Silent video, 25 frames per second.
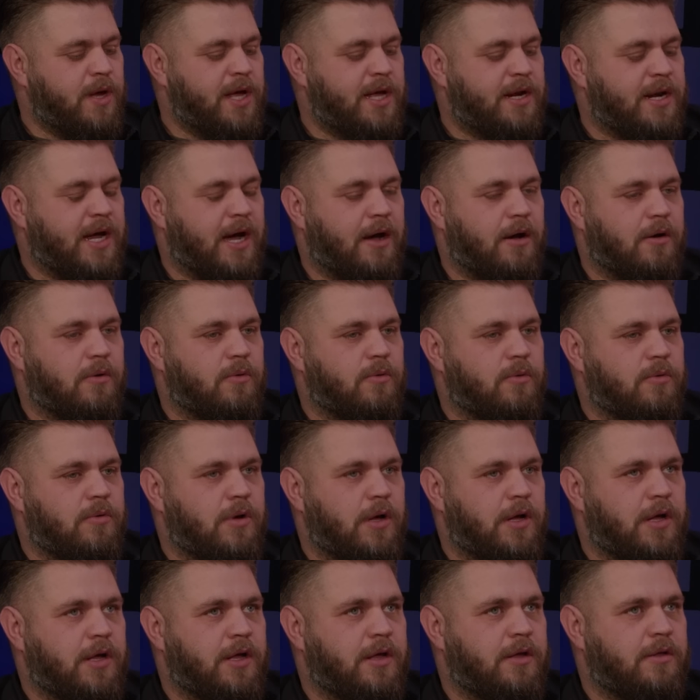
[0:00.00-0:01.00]
it weird
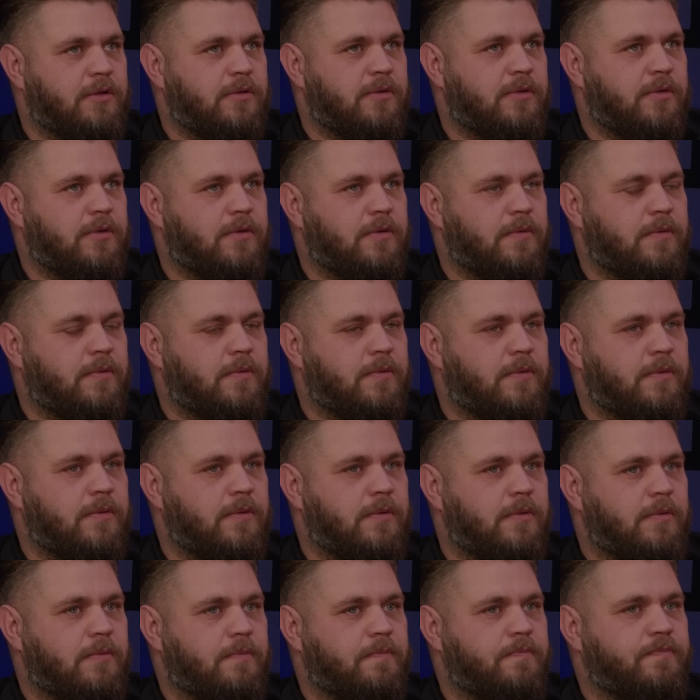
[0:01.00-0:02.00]
how
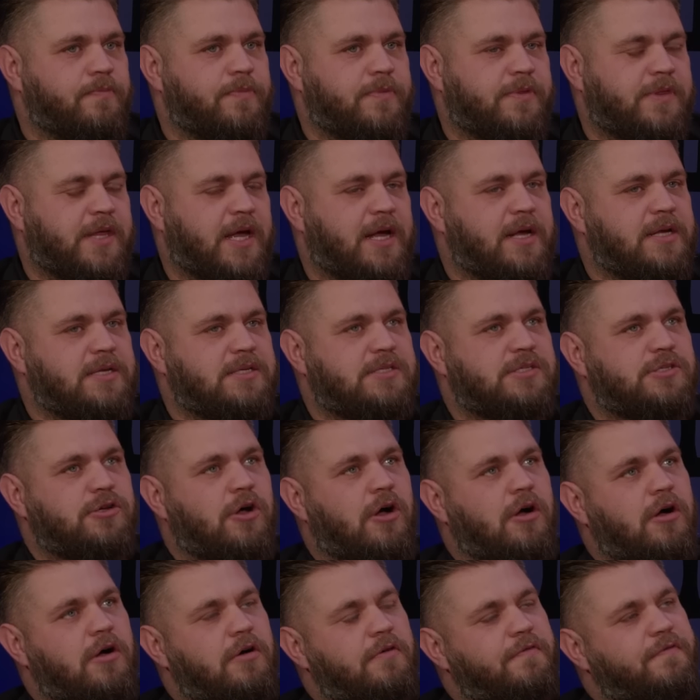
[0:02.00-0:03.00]
there's
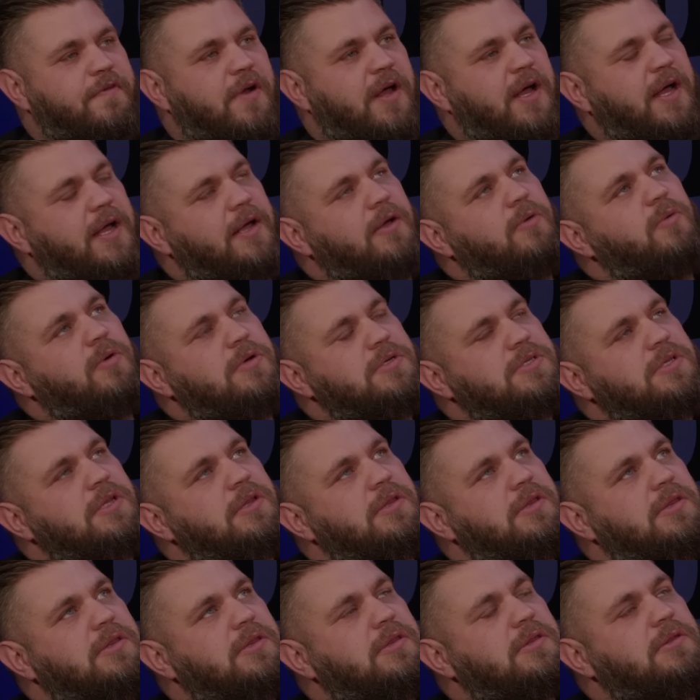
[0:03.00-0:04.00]
sort of like what's
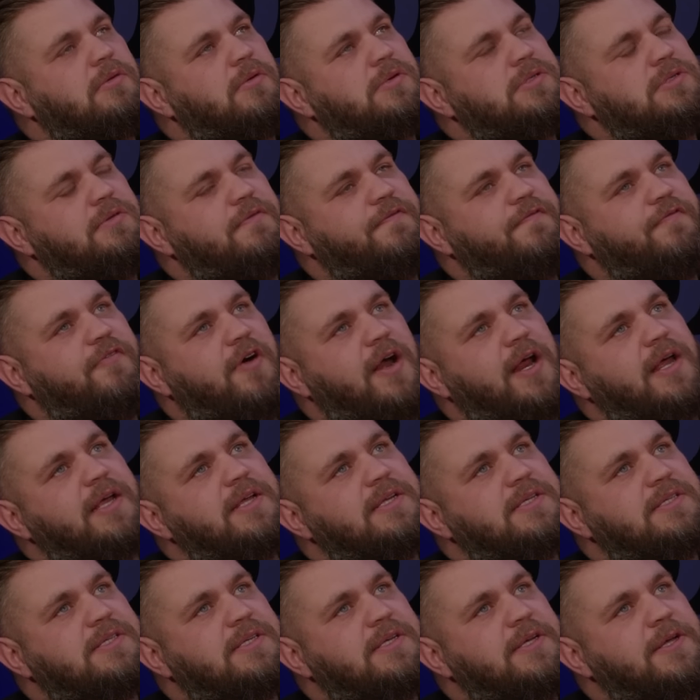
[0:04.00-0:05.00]
the what's the
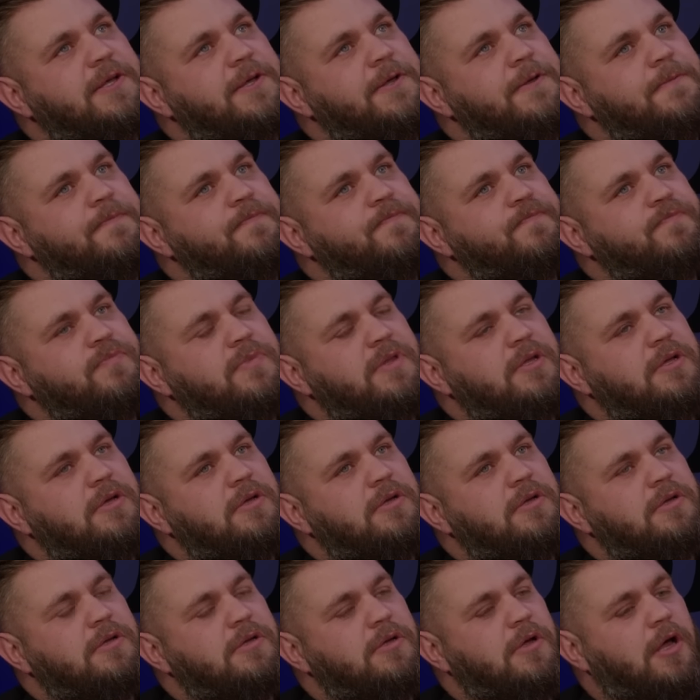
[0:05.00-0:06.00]
phrase?
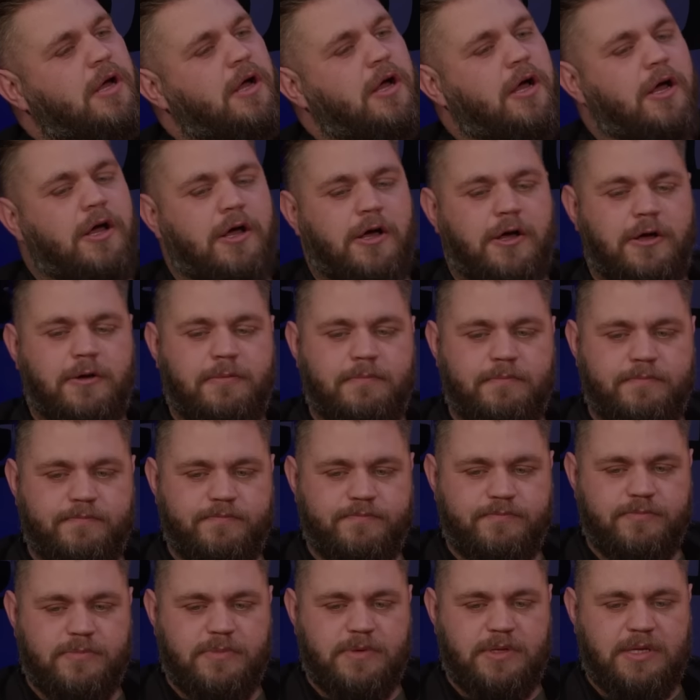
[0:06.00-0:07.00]

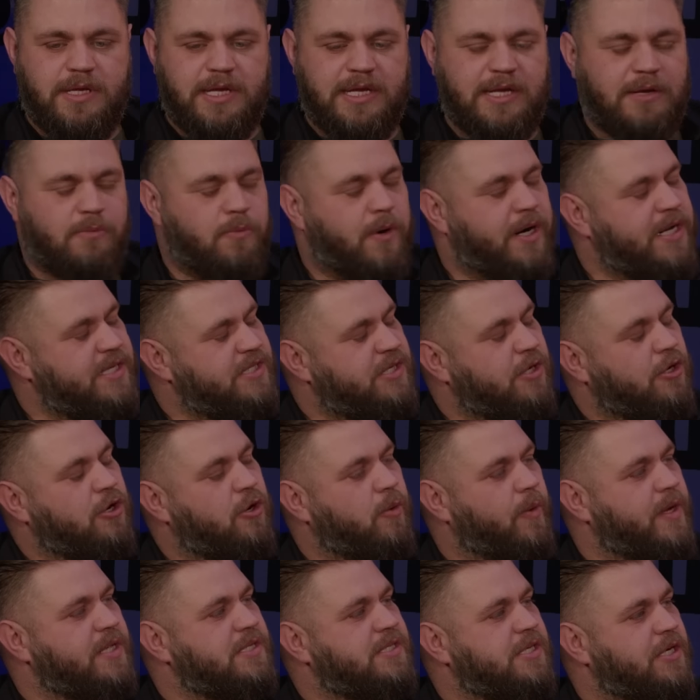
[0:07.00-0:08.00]
um, it, when it's a
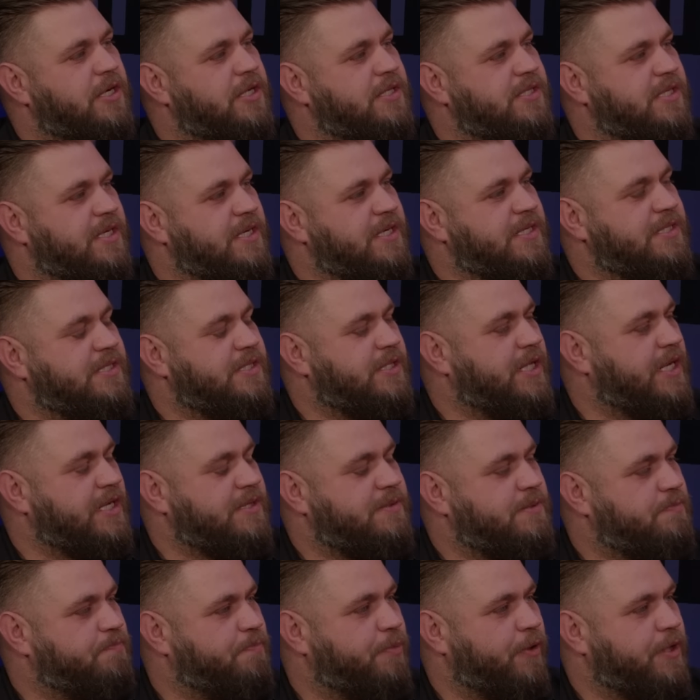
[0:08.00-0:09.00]
coincidence and it's
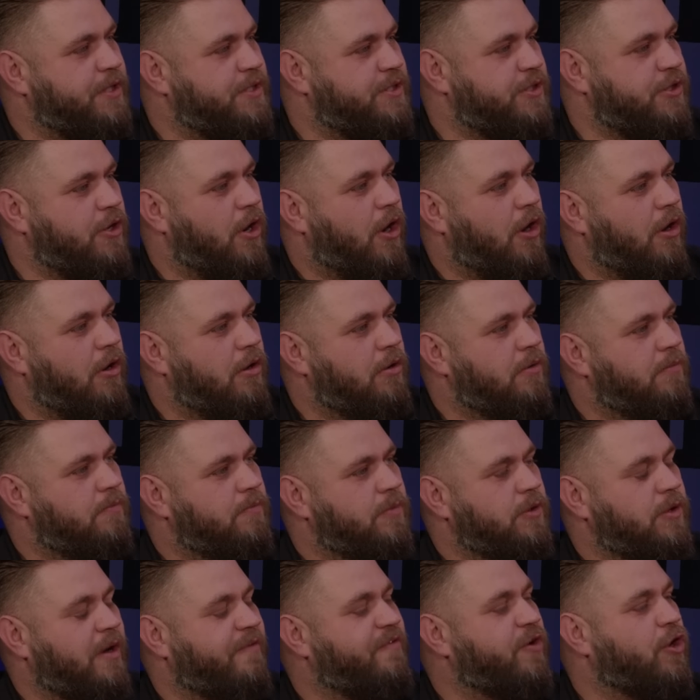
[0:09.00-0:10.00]
it's but it's not
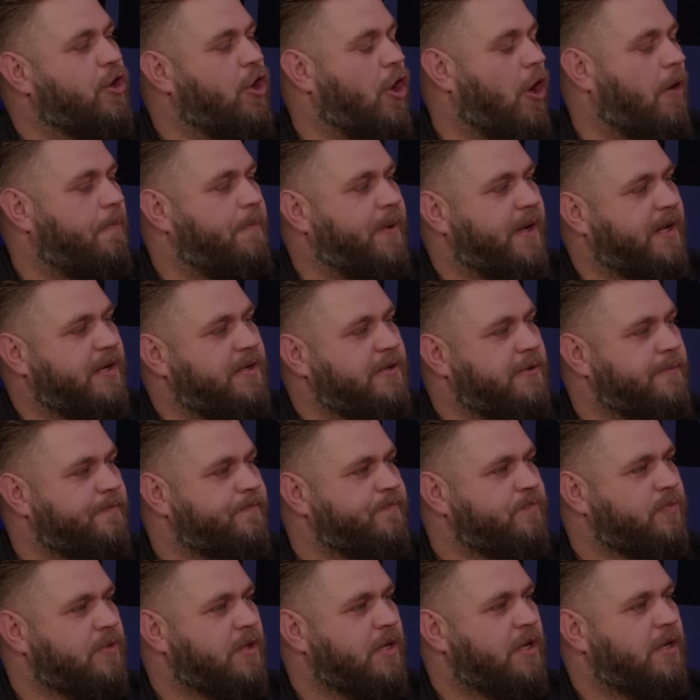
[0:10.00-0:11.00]
you haven't copied.
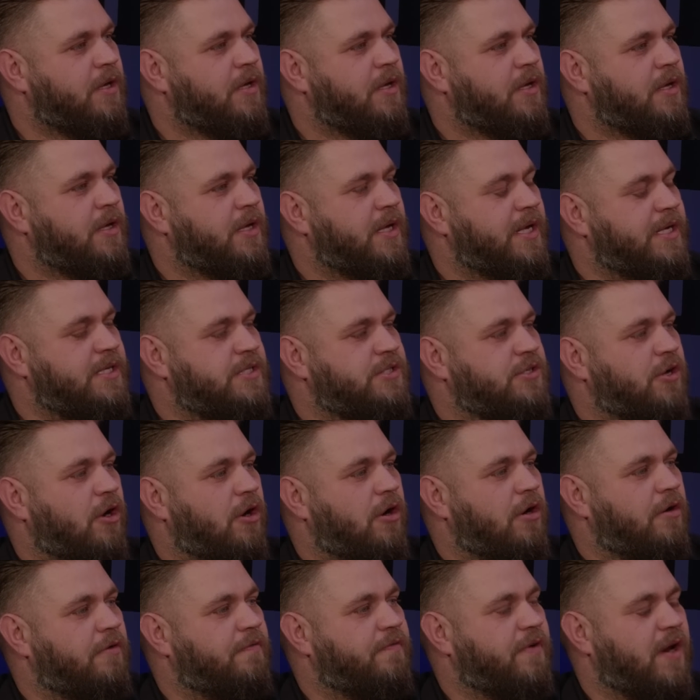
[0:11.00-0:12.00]
It's
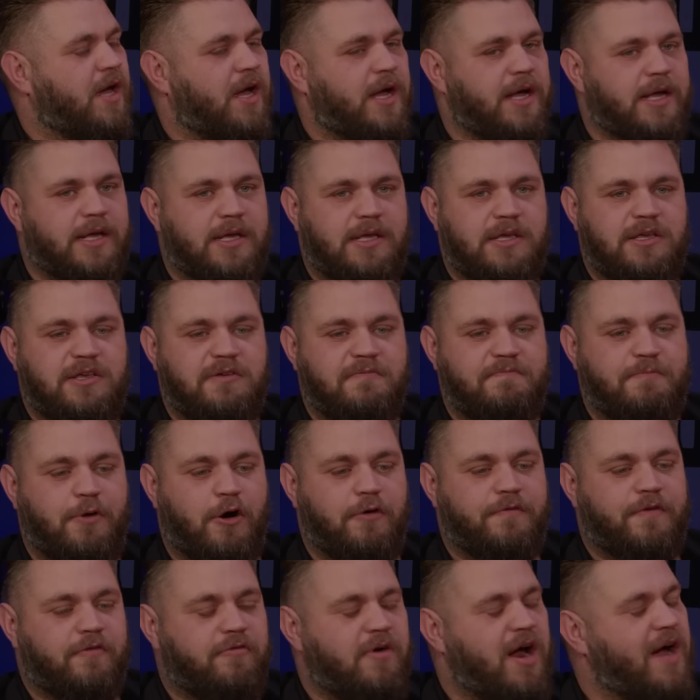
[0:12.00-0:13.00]
sort of like you've
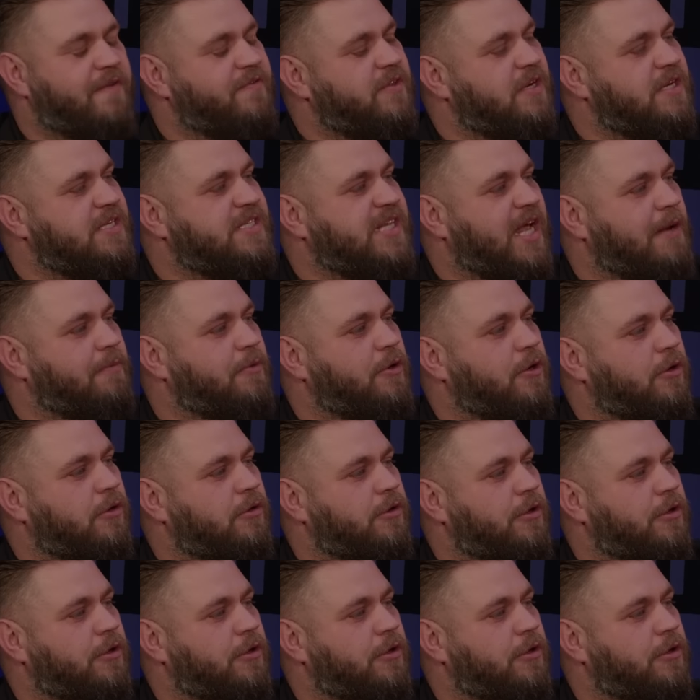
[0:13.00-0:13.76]
both arrived at the same